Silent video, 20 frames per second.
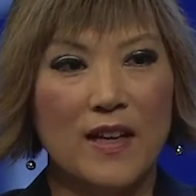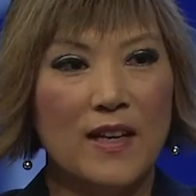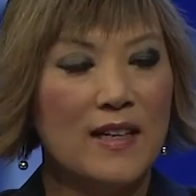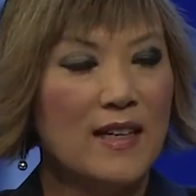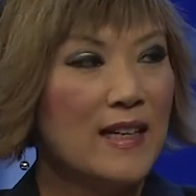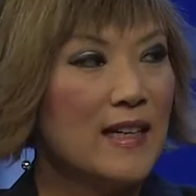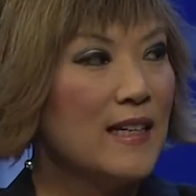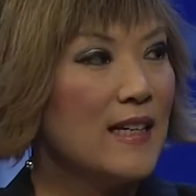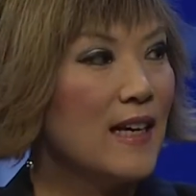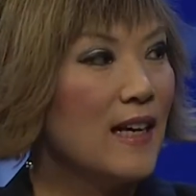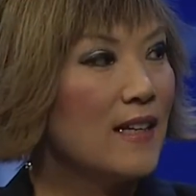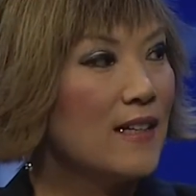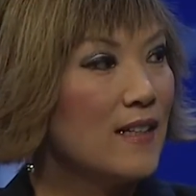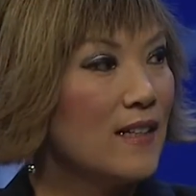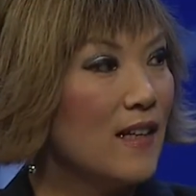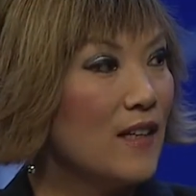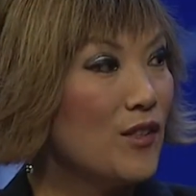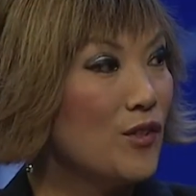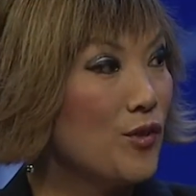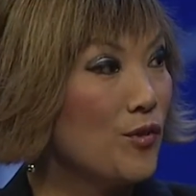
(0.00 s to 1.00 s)
And in the end,
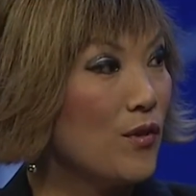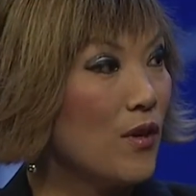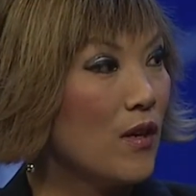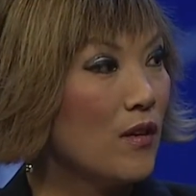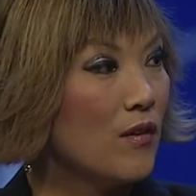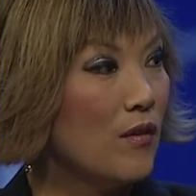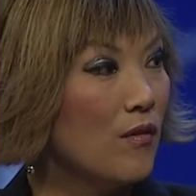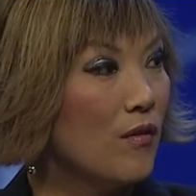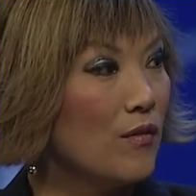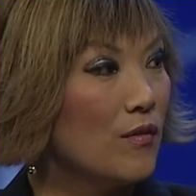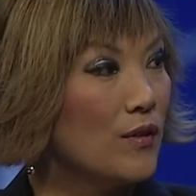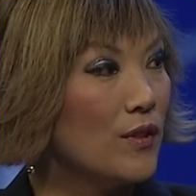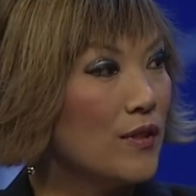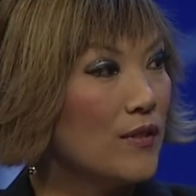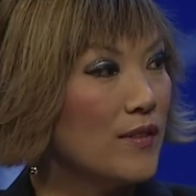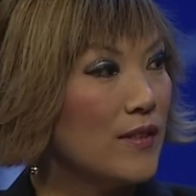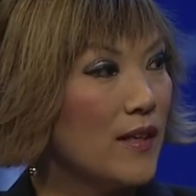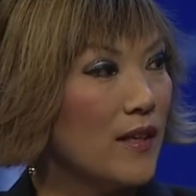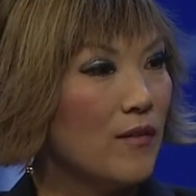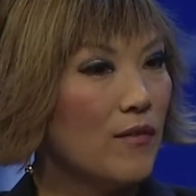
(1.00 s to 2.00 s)
they struggle to
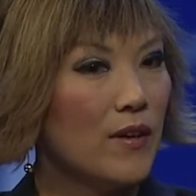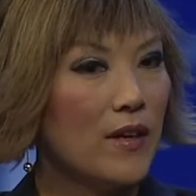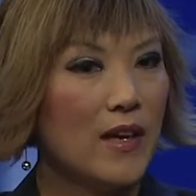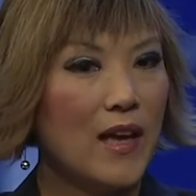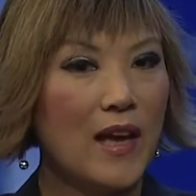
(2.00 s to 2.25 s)
say, okay,